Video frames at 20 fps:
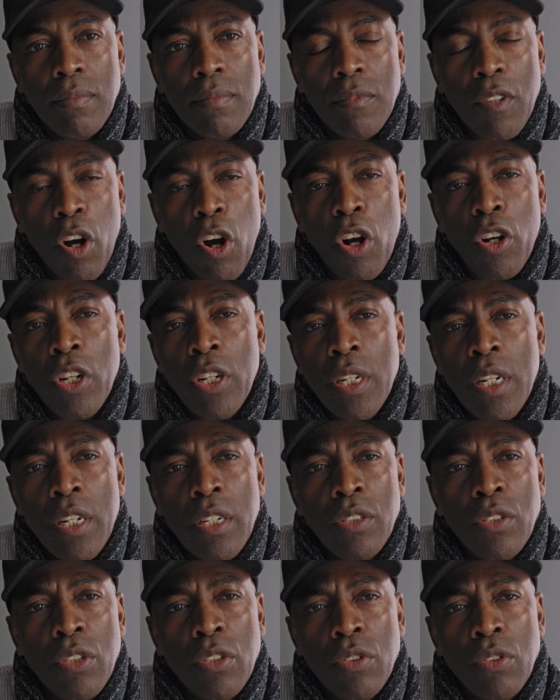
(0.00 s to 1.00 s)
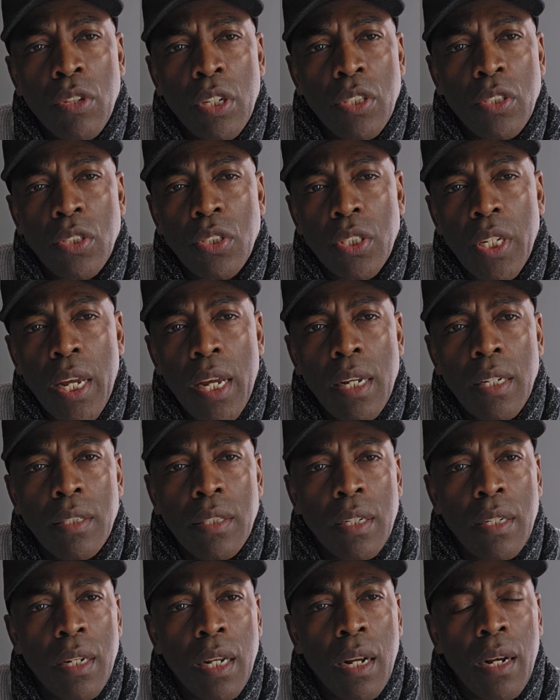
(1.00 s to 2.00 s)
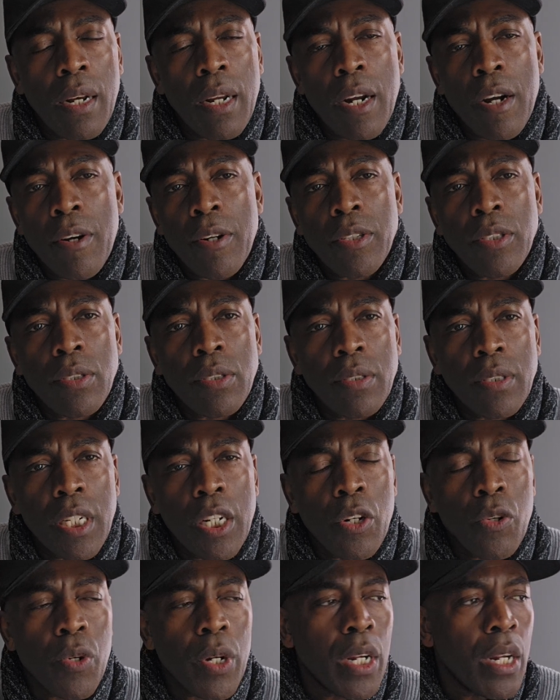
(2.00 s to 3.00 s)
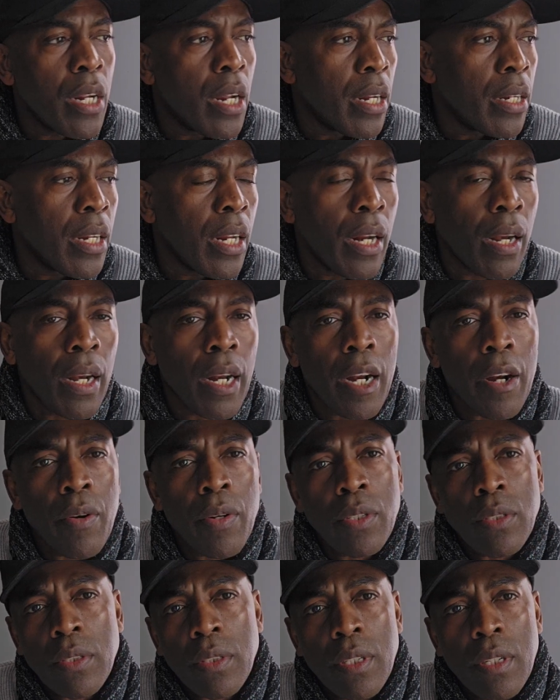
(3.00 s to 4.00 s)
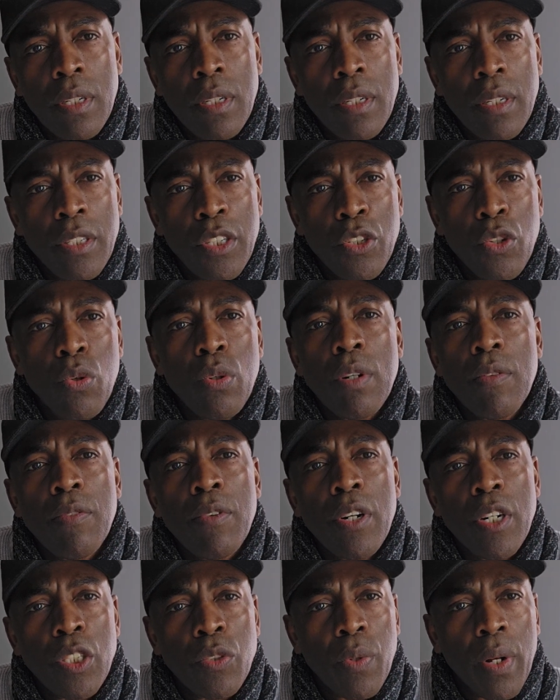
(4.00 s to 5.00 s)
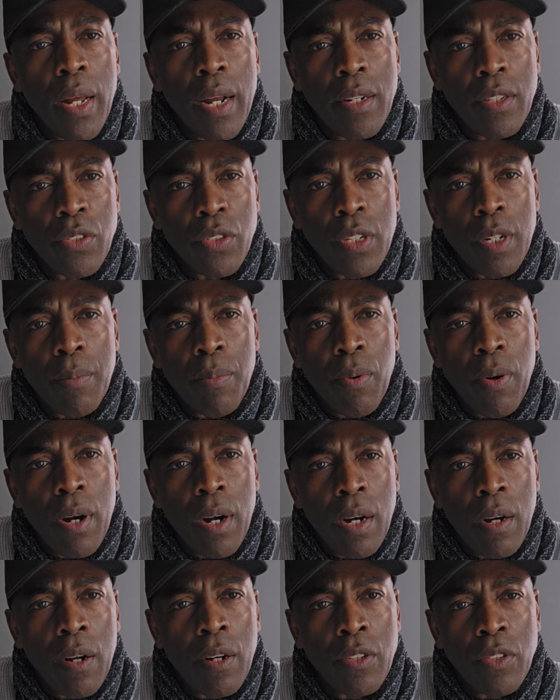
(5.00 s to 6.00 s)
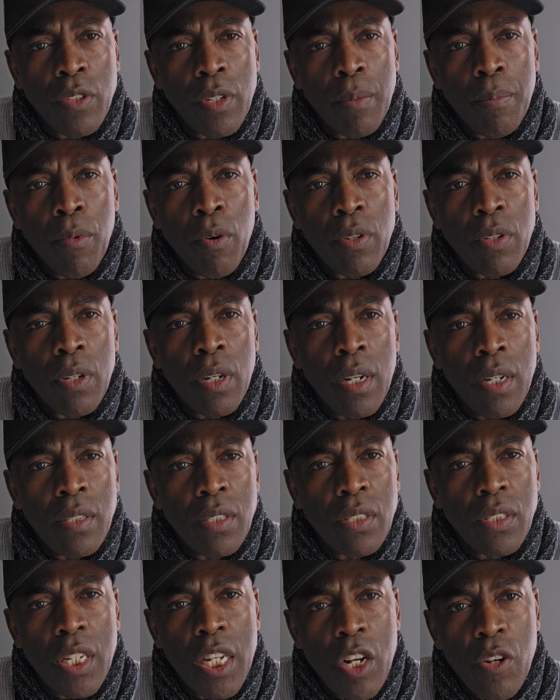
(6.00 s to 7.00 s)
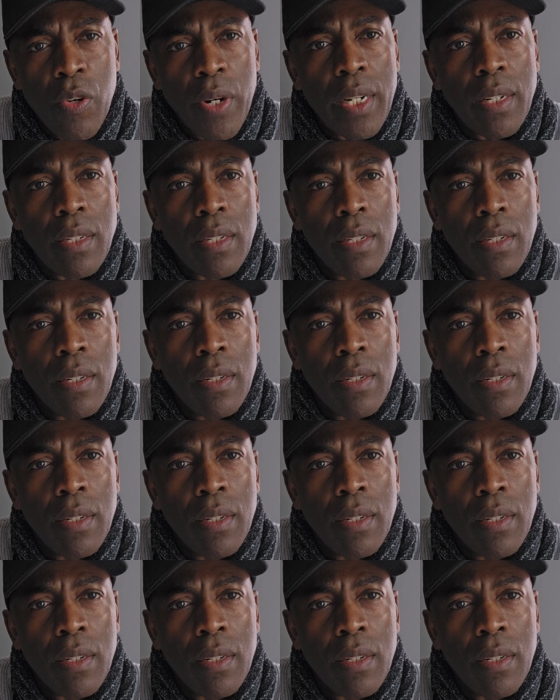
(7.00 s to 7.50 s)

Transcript: All you need to just say it and declare it, decree and declare it. The universe will answer your prayer according to the book Secret.